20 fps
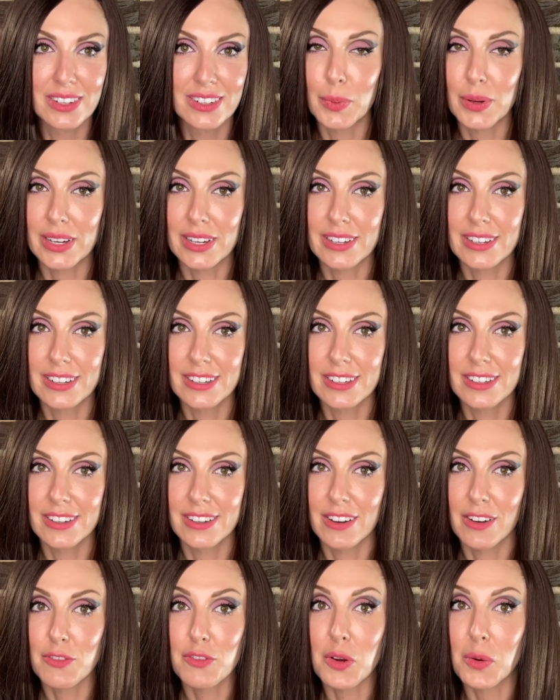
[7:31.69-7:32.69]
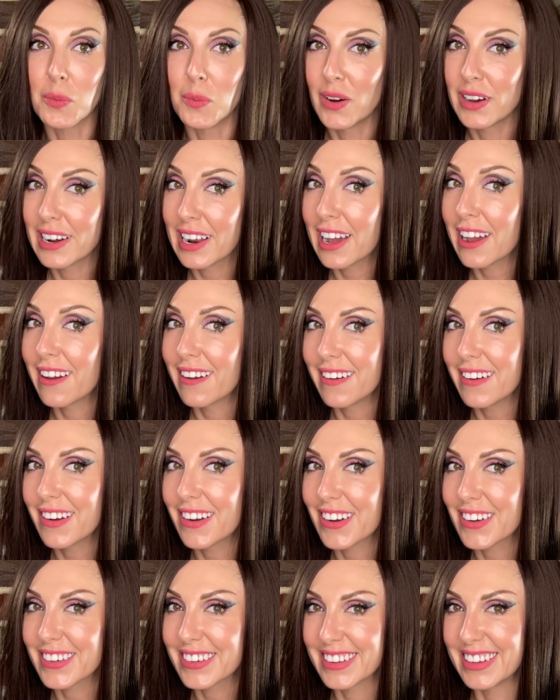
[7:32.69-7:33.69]
But from what I
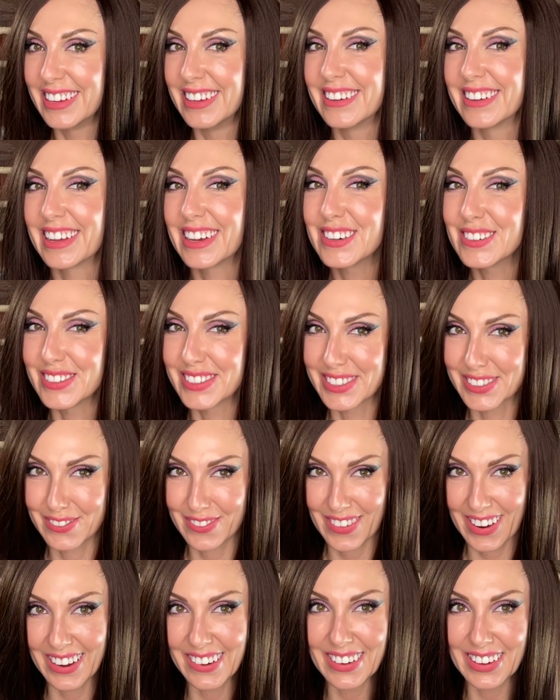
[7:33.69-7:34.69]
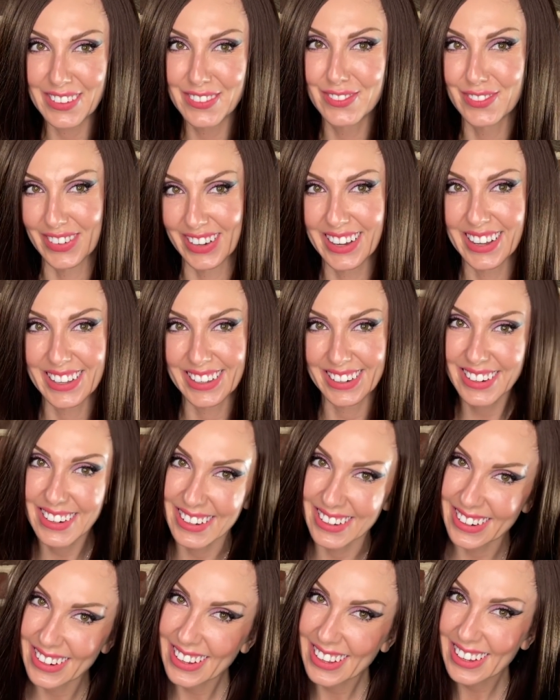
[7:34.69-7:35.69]
heard, it was very
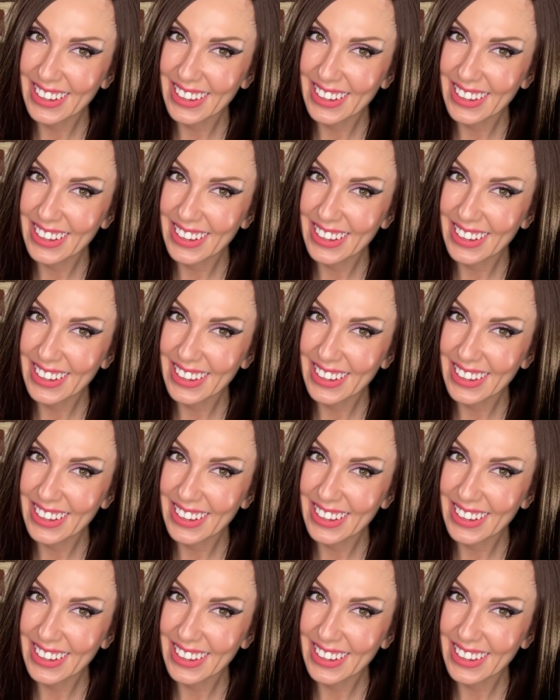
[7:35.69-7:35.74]
fun.